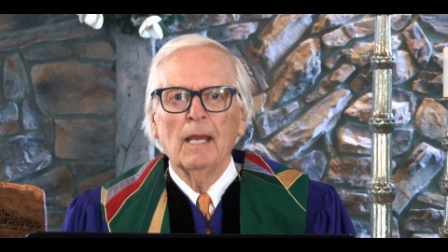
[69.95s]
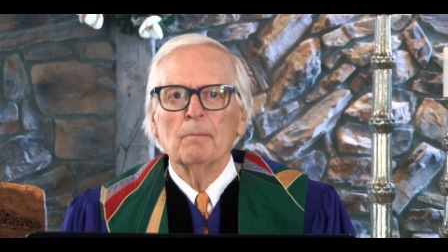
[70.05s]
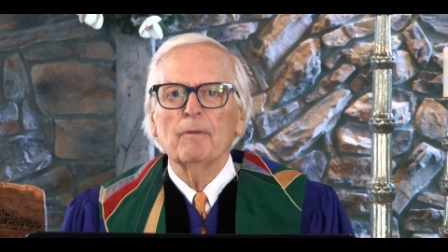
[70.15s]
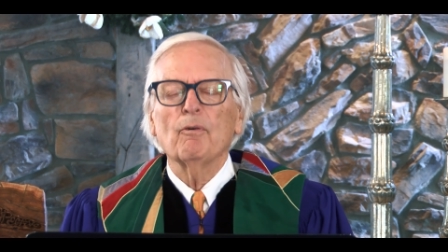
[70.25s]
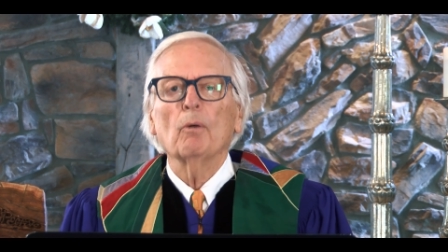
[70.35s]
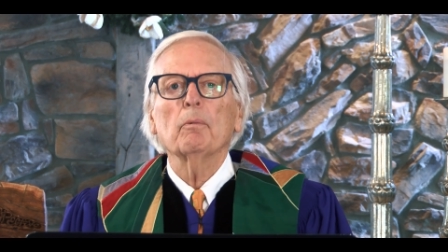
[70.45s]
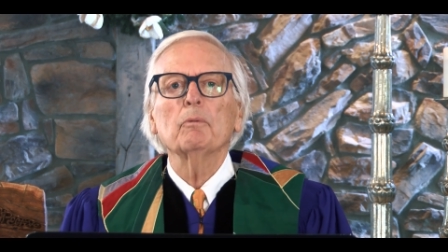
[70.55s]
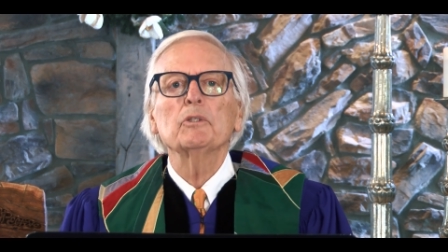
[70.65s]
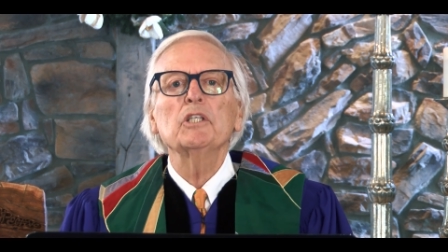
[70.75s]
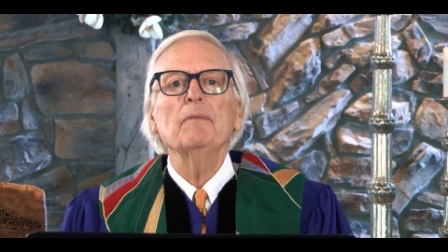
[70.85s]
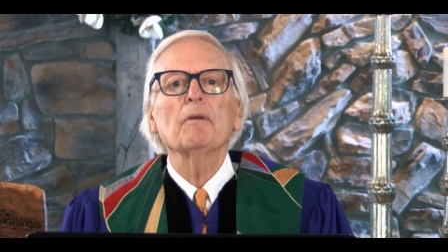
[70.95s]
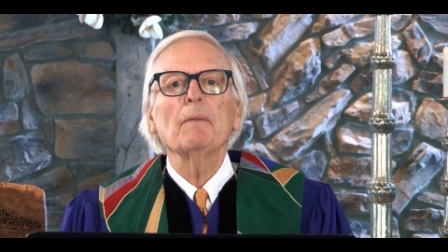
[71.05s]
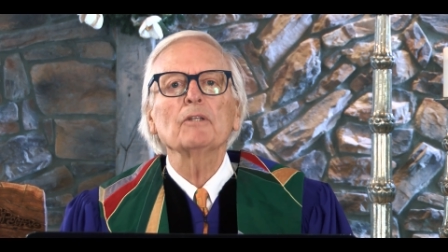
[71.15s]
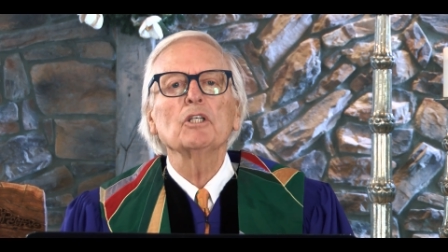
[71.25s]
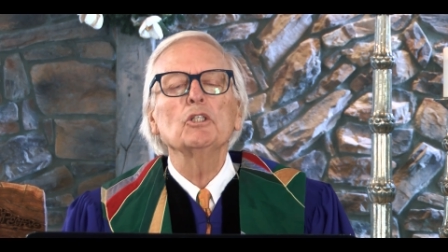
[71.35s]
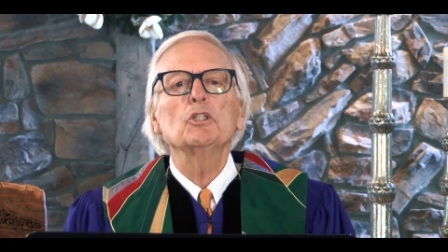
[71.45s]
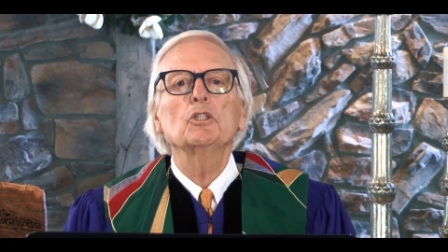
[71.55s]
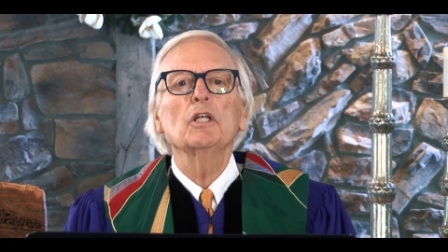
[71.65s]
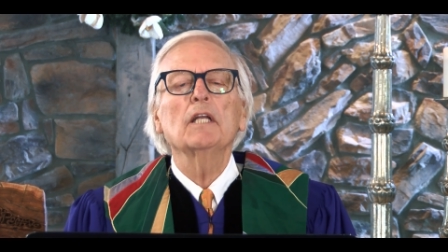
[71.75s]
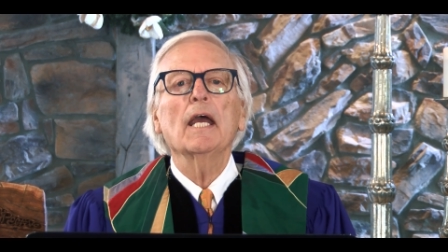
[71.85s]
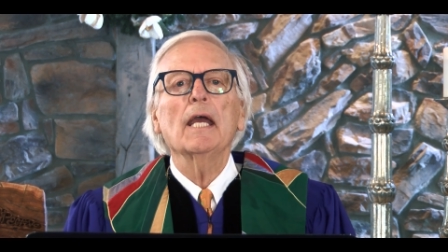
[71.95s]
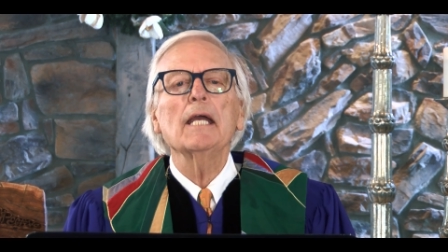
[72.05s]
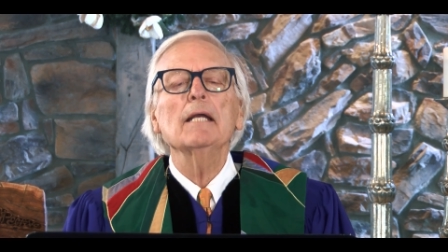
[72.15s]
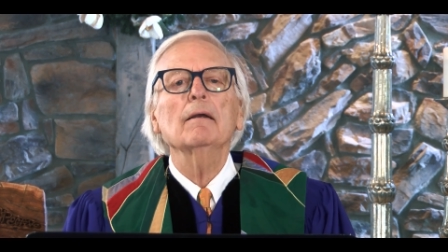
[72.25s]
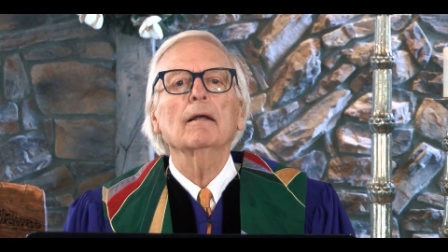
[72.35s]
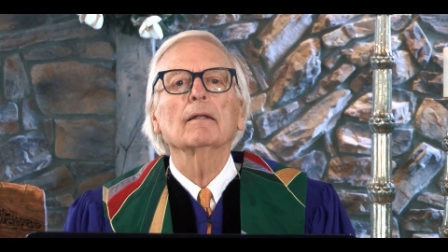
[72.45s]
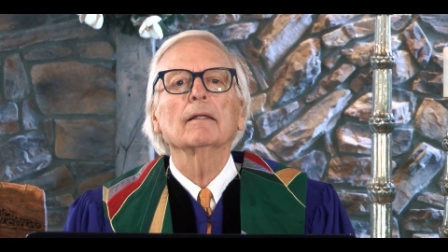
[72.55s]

Before we receive the message today,